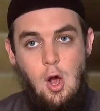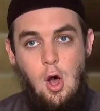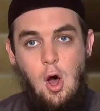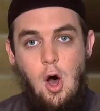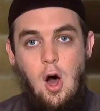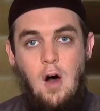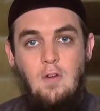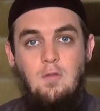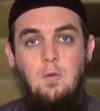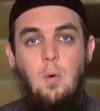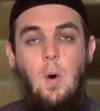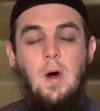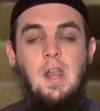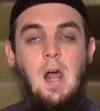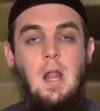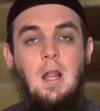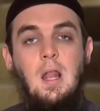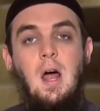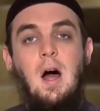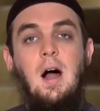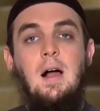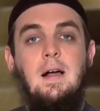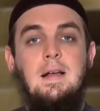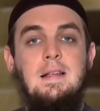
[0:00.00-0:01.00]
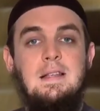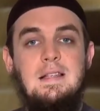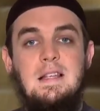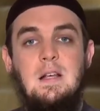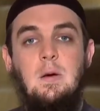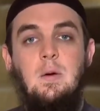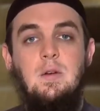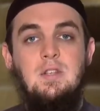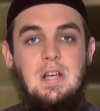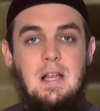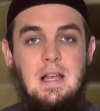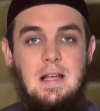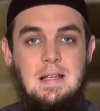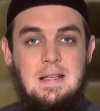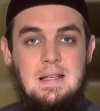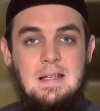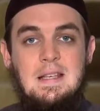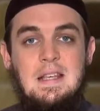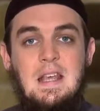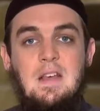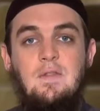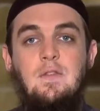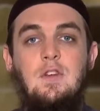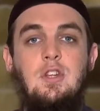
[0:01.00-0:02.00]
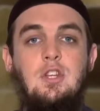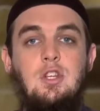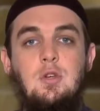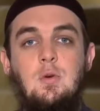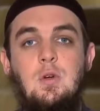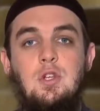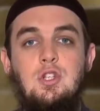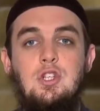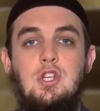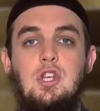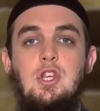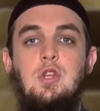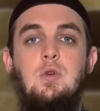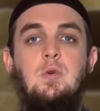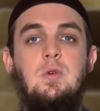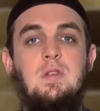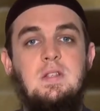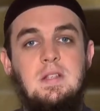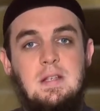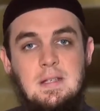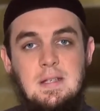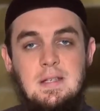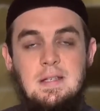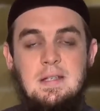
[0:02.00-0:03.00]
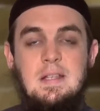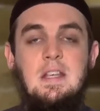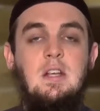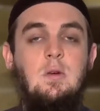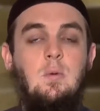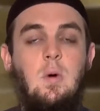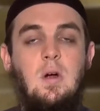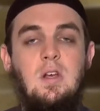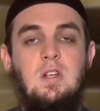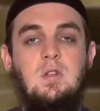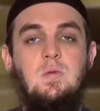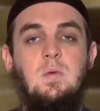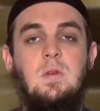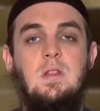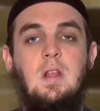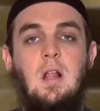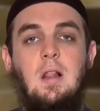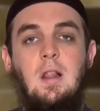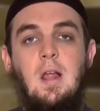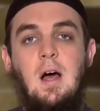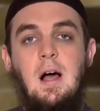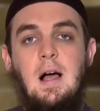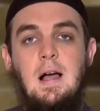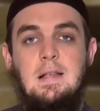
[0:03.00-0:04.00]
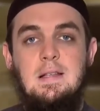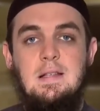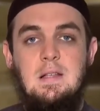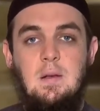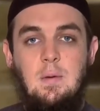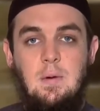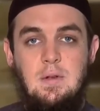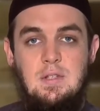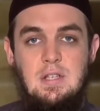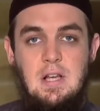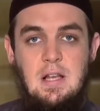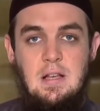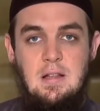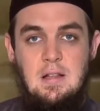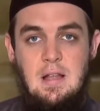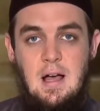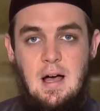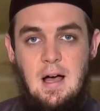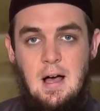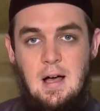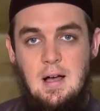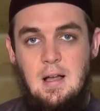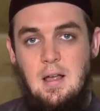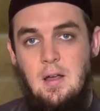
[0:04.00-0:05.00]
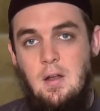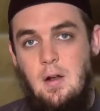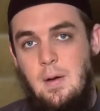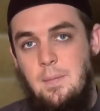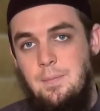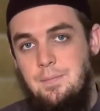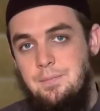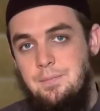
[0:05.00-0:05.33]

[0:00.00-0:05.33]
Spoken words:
of what Allah Azza wa Jal has given you and to use it to seek what is with Allah Azza wa Jal in the Akhirah.